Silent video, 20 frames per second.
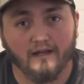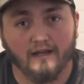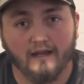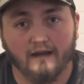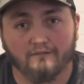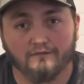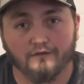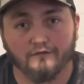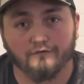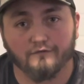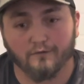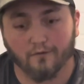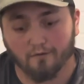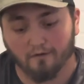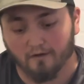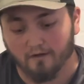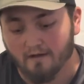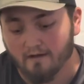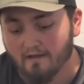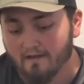have you
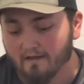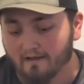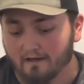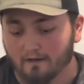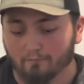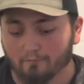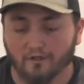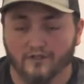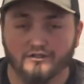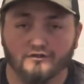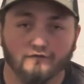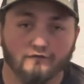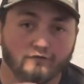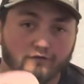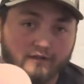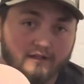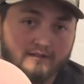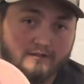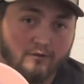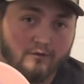for, I'm reaching for
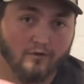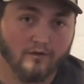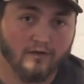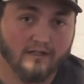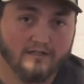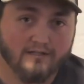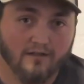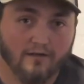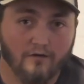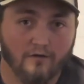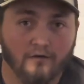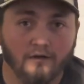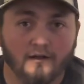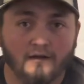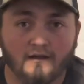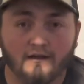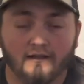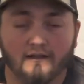this Horny Toad.